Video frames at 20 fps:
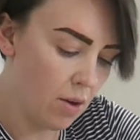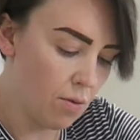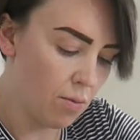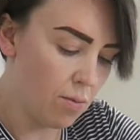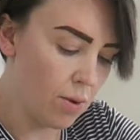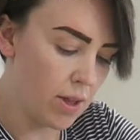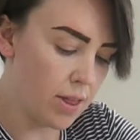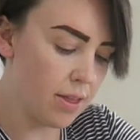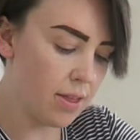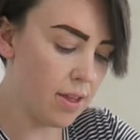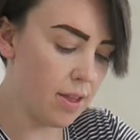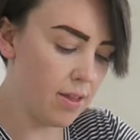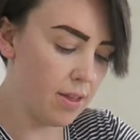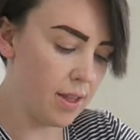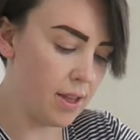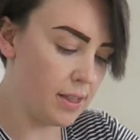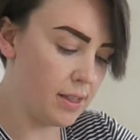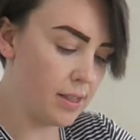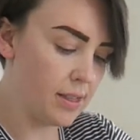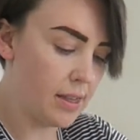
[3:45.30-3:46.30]
with
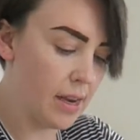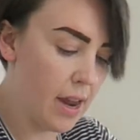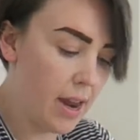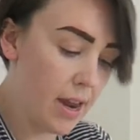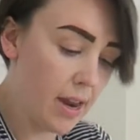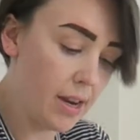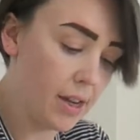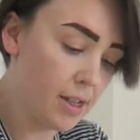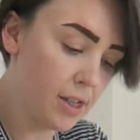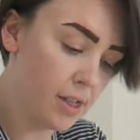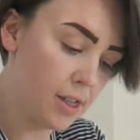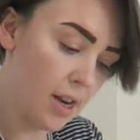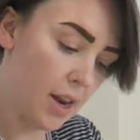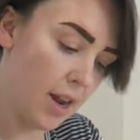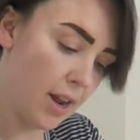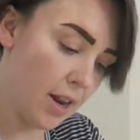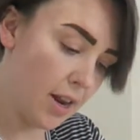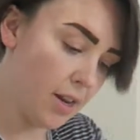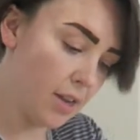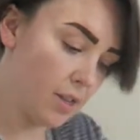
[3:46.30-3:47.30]
the sand
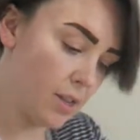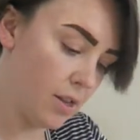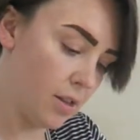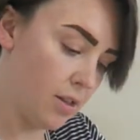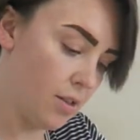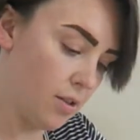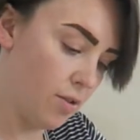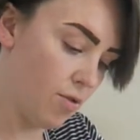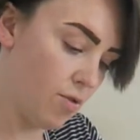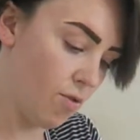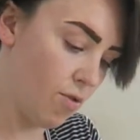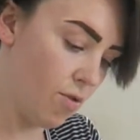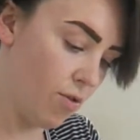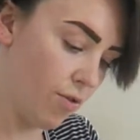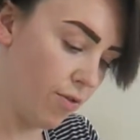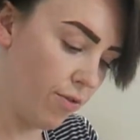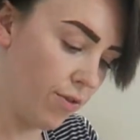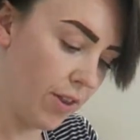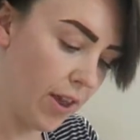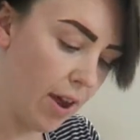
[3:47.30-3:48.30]
and the
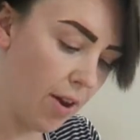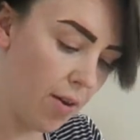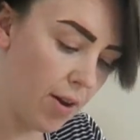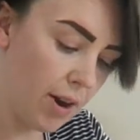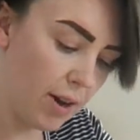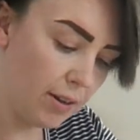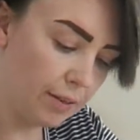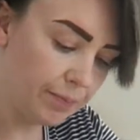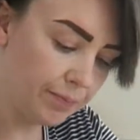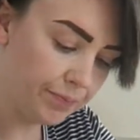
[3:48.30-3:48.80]
corn flour.